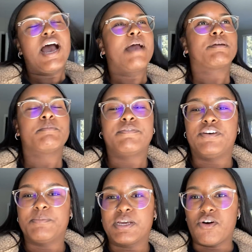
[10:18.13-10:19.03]
I'm gonna be
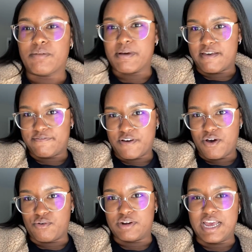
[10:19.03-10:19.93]
filming on my
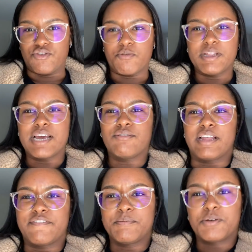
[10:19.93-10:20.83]
phone, and normally I don't
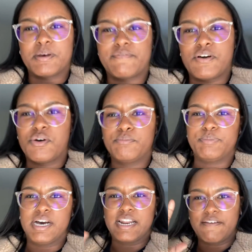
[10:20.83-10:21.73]
like filming on my phone,
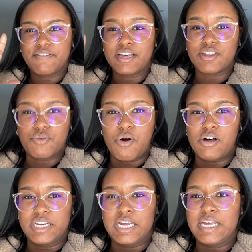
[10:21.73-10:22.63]
but I feel like the
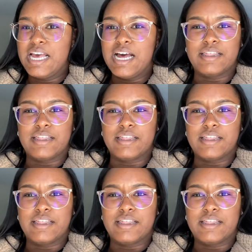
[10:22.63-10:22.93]
quality,